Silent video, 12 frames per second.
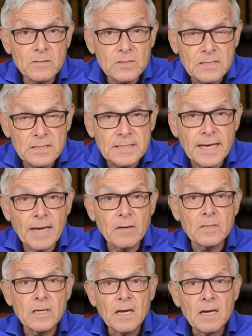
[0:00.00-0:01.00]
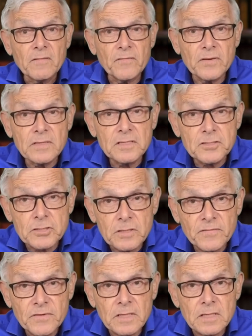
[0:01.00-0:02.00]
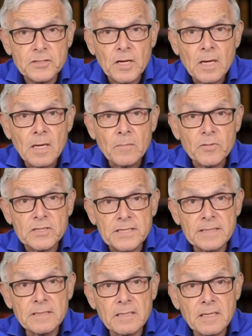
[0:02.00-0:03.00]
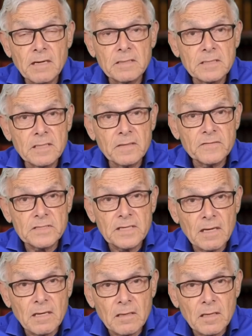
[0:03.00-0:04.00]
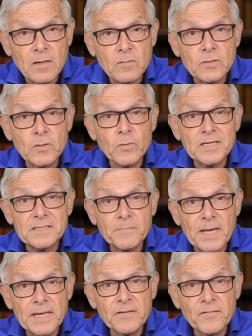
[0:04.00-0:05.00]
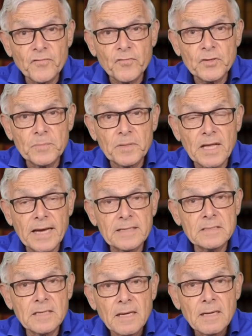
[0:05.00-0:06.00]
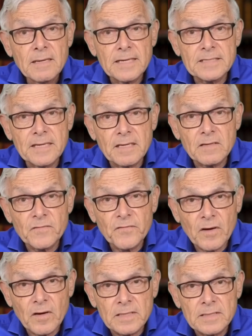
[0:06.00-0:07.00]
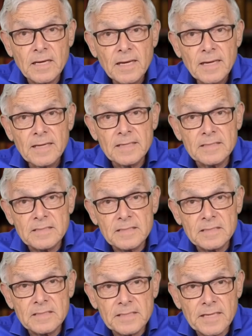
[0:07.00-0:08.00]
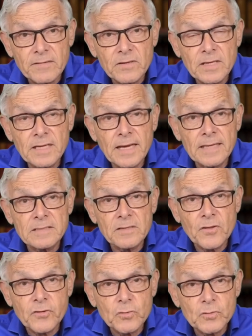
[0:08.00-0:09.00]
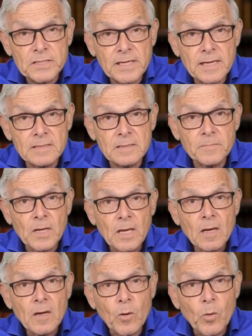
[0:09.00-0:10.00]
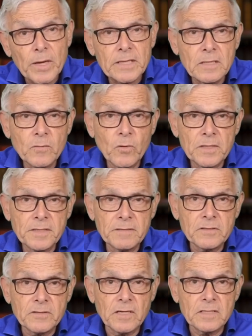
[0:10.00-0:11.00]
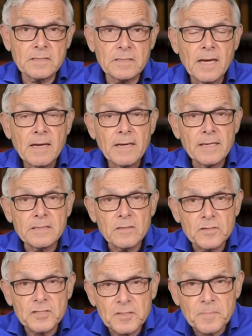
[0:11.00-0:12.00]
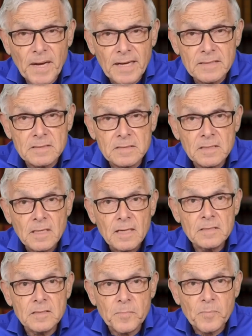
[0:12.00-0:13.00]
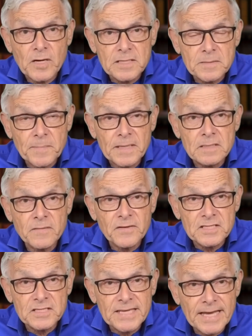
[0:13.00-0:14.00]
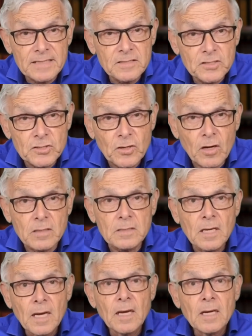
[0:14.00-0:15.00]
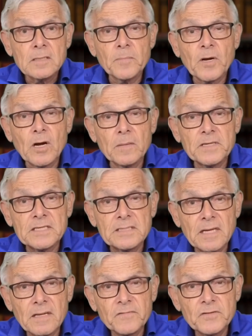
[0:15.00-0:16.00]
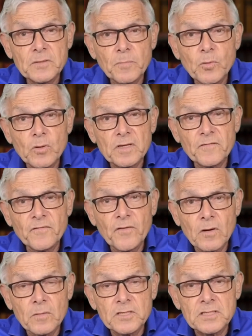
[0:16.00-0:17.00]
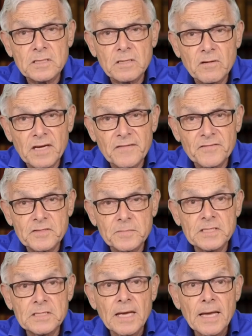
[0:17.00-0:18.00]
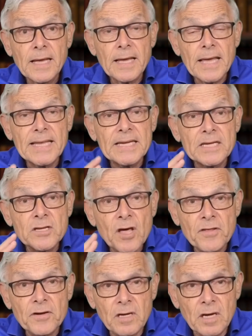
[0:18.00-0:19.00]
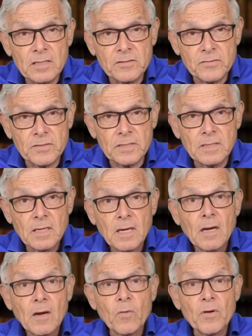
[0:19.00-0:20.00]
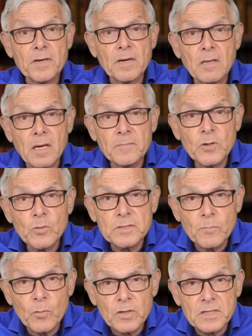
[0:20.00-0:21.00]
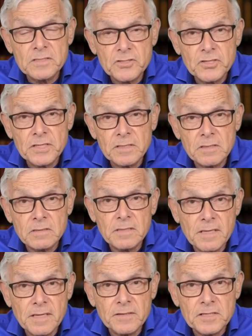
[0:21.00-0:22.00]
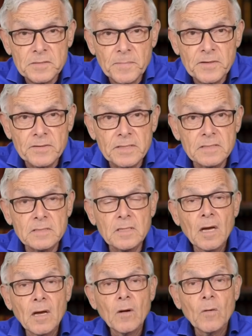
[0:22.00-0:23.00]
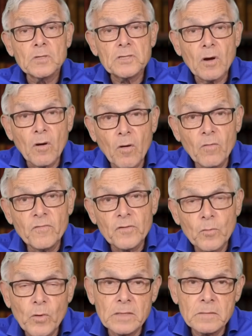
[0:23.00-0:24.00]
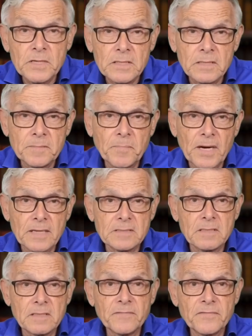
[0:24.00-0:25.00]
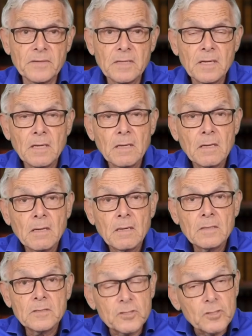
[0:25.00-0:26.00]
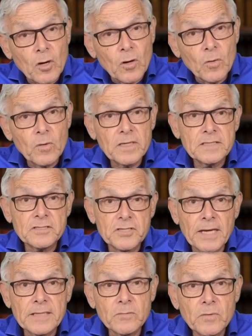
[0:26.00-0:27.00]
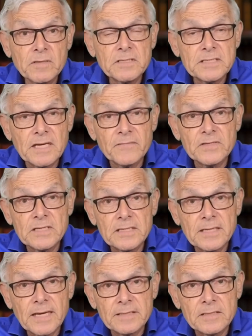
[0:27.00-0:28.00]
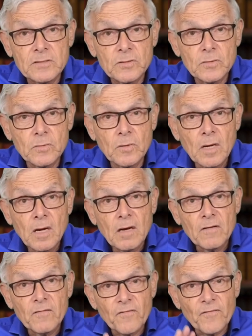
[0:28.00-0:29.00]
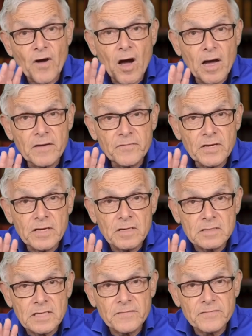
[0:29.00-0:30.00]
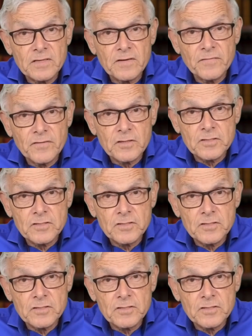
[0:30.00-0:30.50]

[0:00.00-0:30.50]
to town, village to village, presenting the idea of Sierra Leone to as many free blacks as he could find. His sincerity and enthusiasm quickly won their trust, and the response to the prospect of a second start to becoming self-supporting farmers and craftsmen in another country where the climate was more congenial to their experience was overwhelmingly positive. So, in January 1792, 5 years after the first